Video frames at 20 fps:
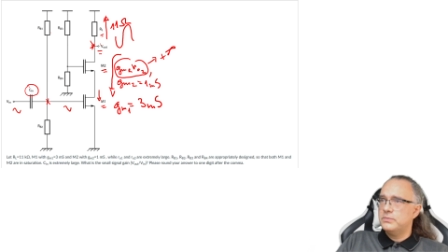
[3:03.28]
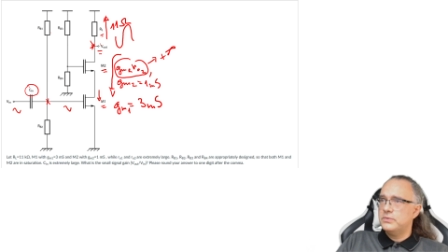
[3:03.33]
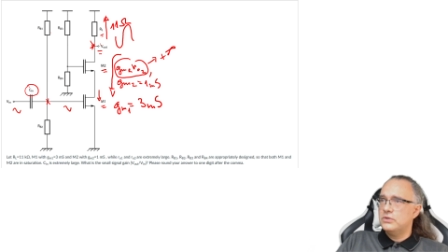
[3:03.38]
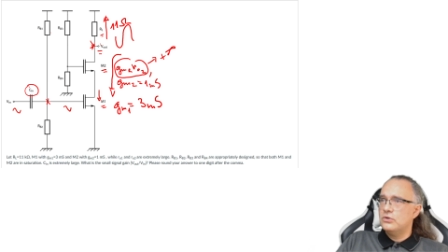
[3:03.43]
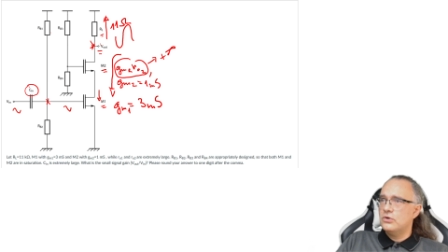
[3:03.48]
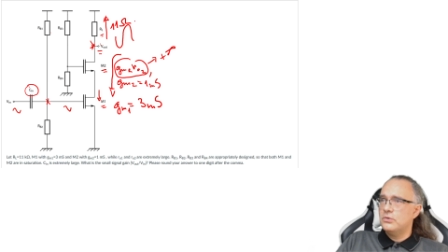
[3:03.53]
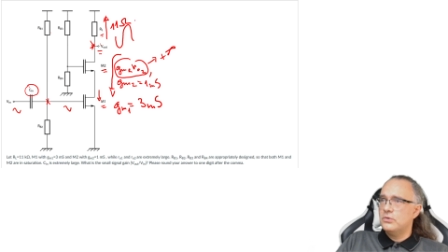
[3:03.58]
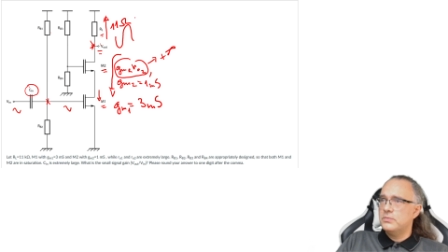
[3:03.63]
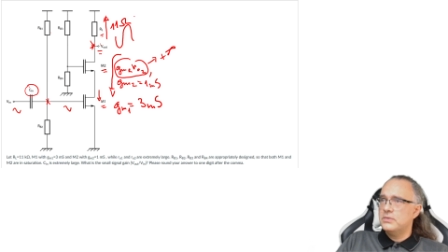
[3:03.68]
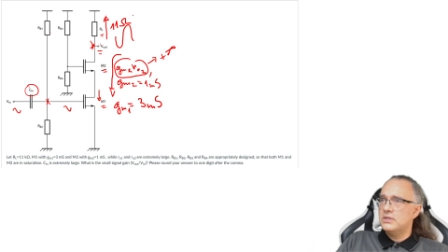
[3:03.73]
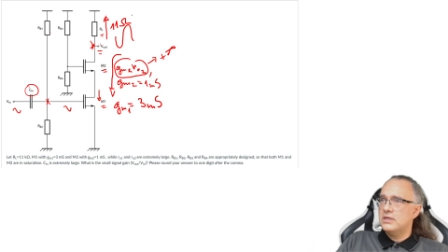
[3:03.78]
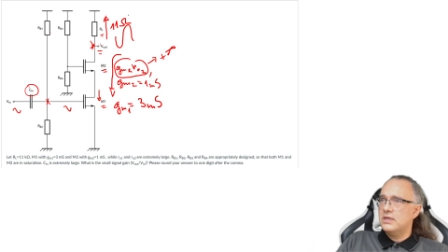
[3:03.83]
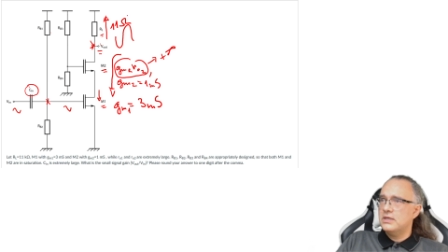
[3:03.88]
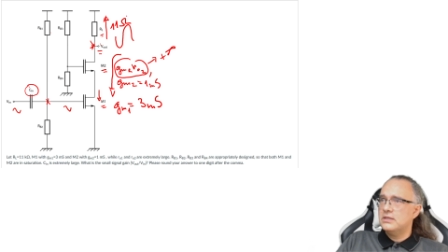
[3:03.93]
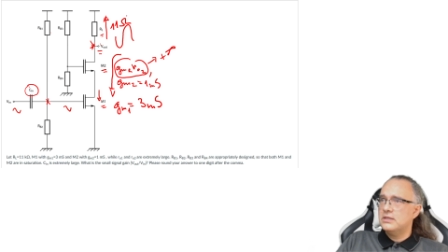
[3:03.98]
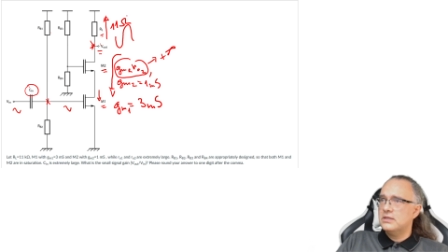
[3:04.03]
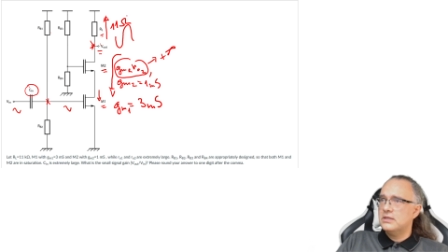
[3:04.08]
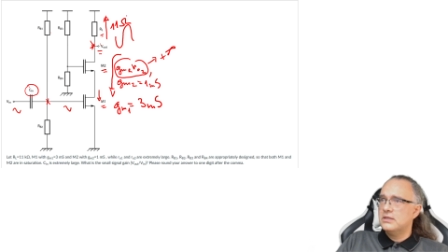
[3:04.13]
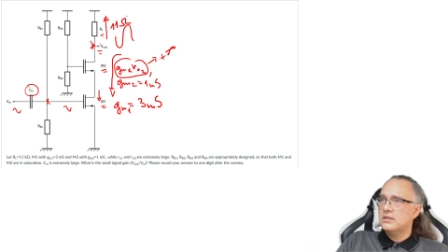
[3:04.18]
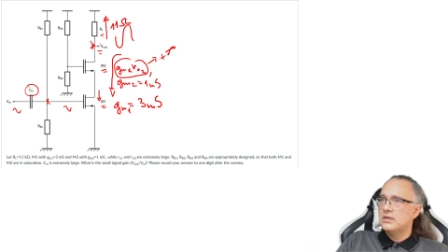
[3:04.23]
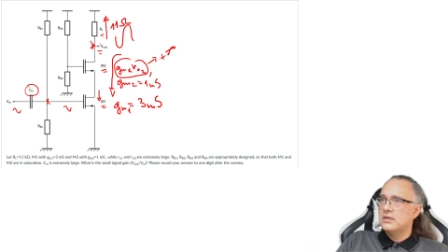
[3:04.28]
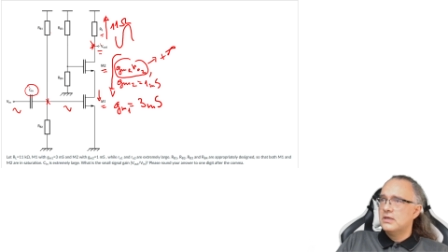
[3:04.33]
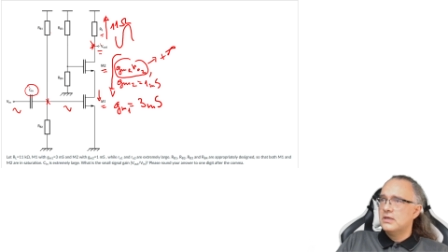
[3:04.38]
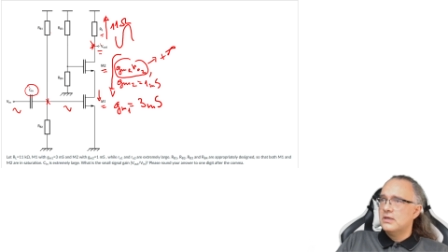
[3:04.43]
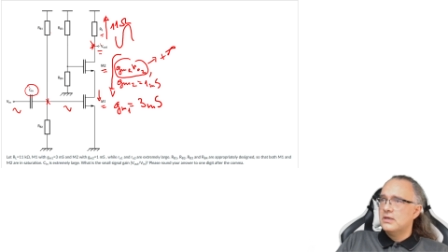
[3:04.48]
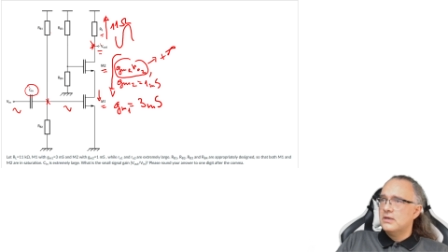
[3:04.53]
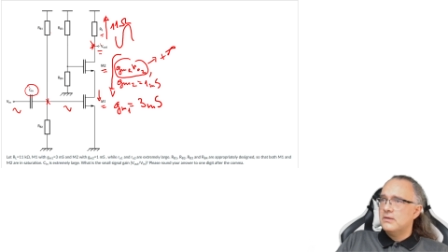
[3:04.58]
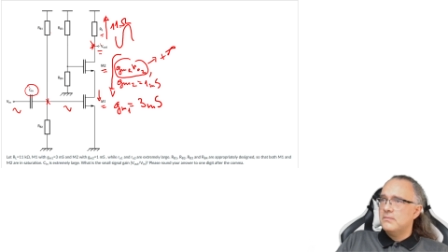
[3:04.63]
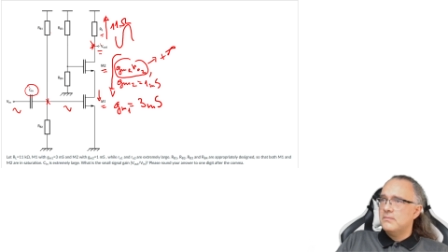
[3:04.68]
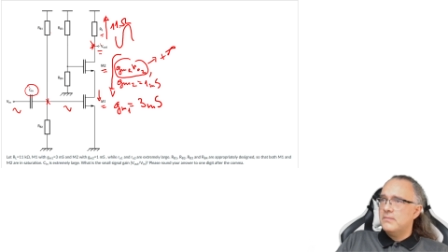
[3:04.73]
dominated
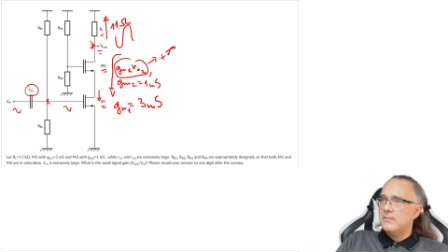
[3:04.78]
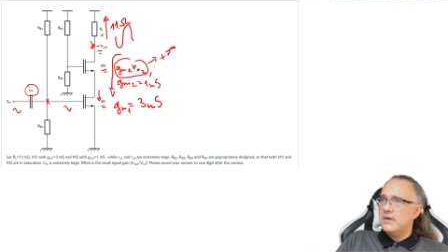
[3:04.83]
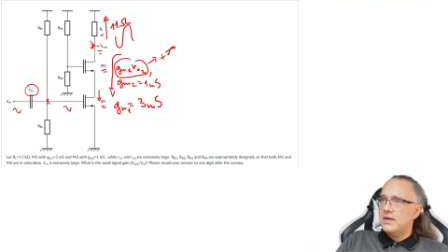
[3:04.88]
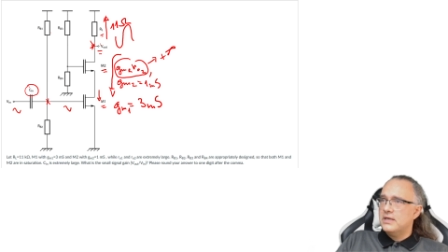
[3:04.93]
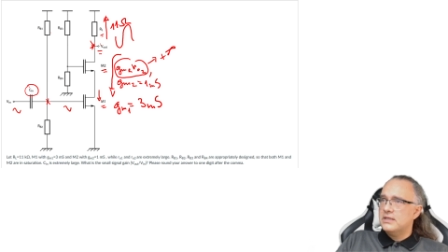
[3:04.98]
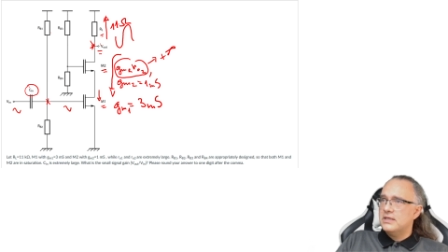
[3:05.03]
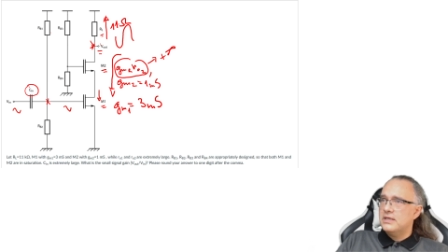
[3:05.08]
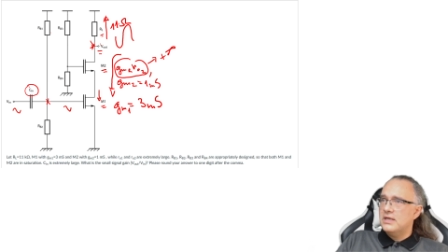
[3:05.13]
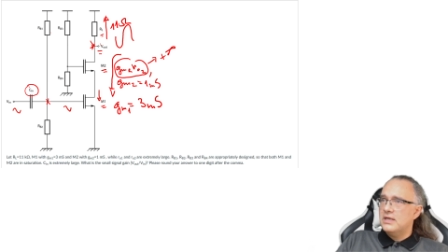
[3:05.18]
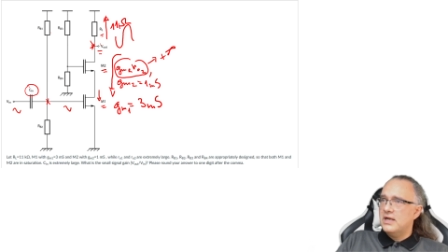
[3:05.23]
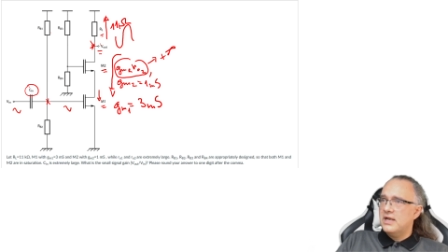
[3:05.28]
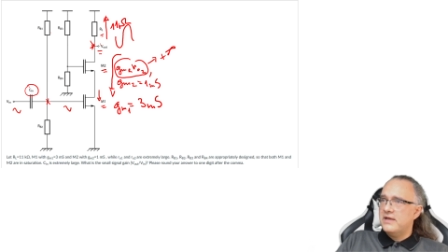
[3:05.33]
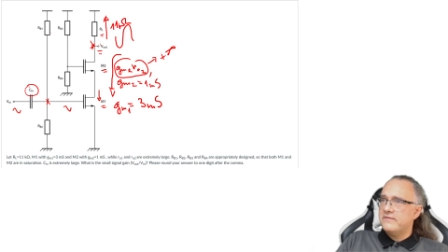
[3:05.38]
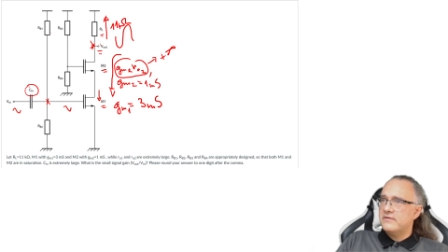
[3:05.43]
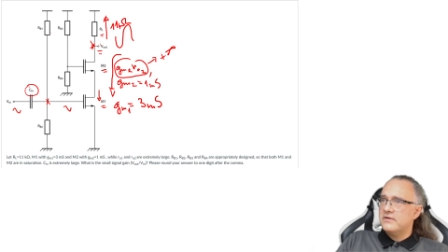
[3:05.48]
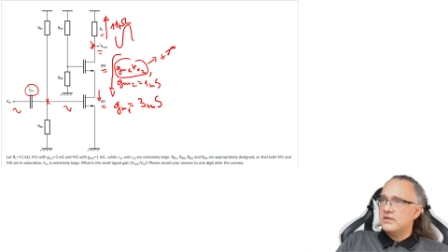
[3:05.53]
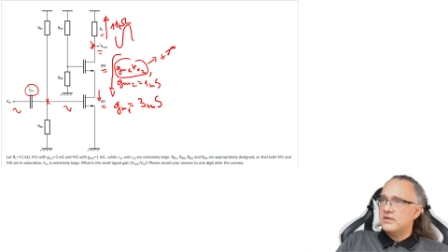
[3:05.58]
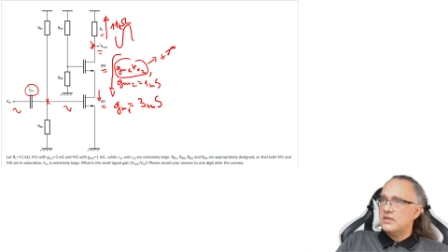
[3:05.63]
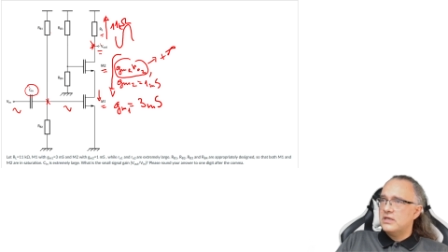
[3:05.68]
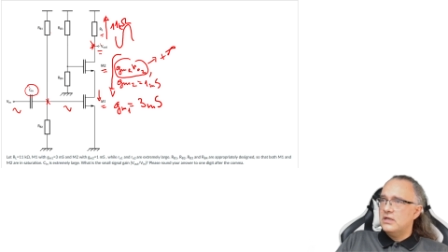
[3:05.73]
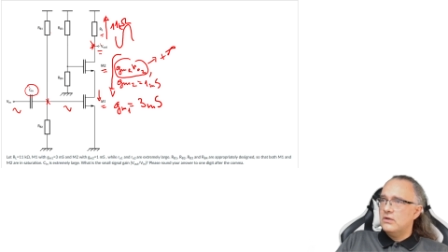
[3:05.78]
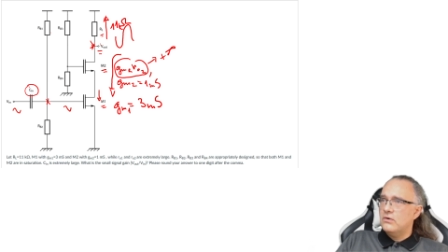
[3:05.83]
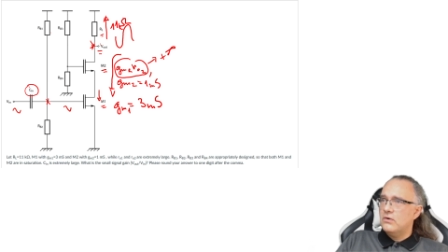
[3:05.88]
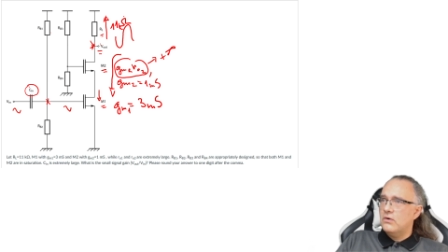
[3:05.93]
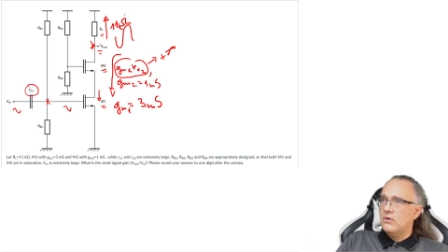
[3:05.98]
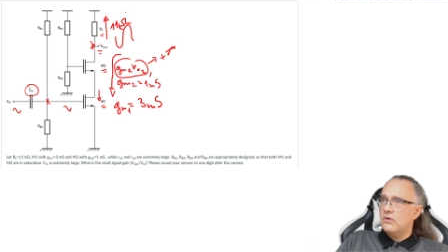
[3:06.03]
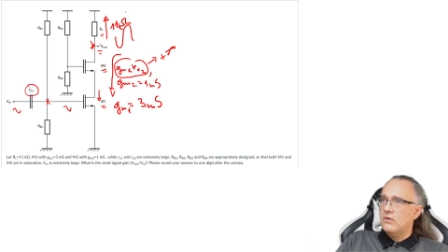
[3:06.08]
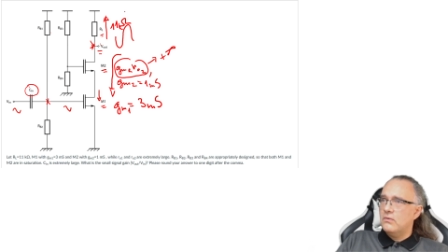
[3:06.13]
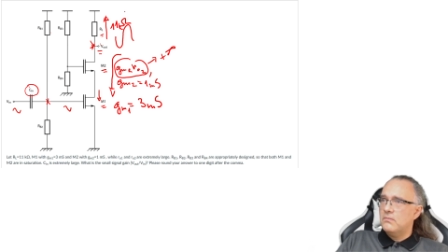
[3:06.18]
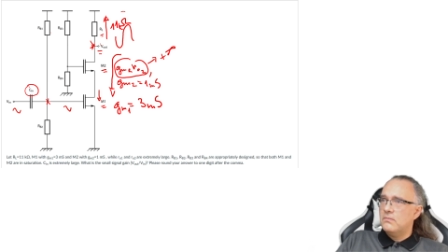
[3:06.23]
by the 11 kilo
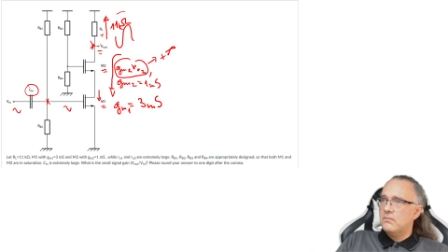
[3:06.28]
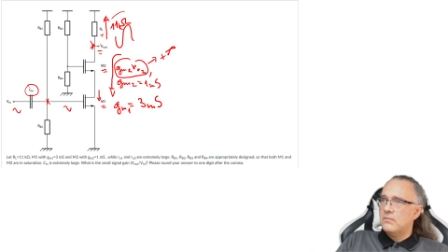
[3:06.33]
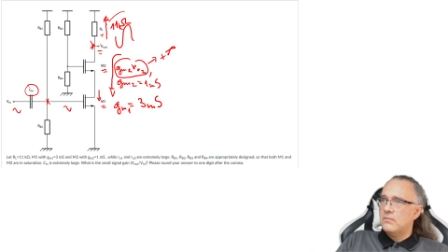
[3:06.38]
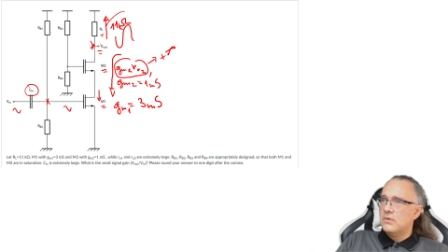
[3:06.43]
ohm